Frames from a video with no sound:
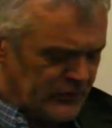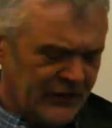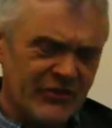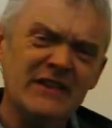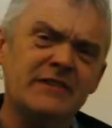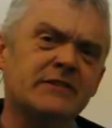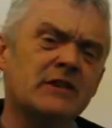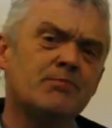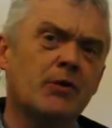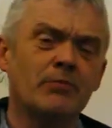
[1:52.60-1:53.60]
And this is
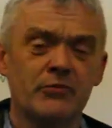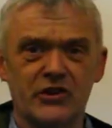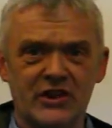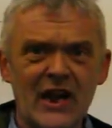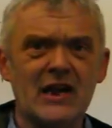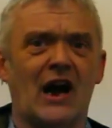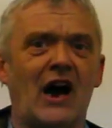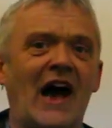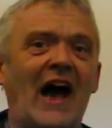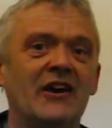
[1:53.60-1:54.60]
the problem that
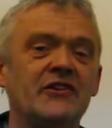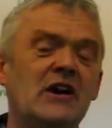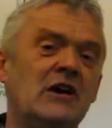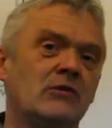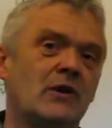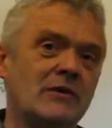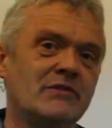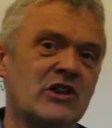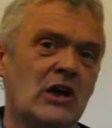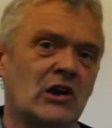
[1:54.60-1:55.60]
Descartes had when he
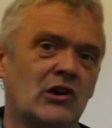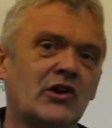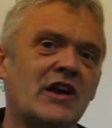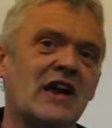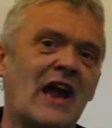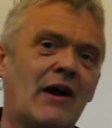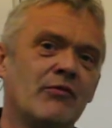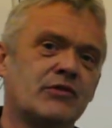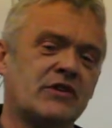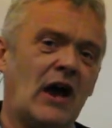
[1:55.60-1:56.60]
was looking
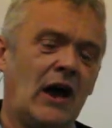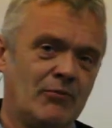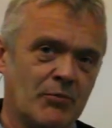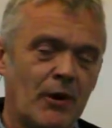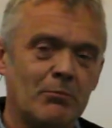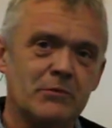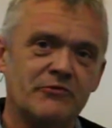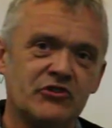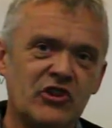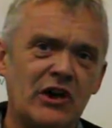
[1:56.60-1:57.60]
at um, the problem
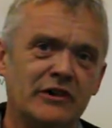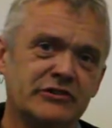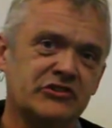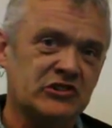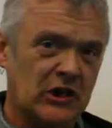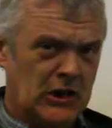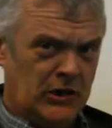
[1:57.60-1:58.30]
of the Turks.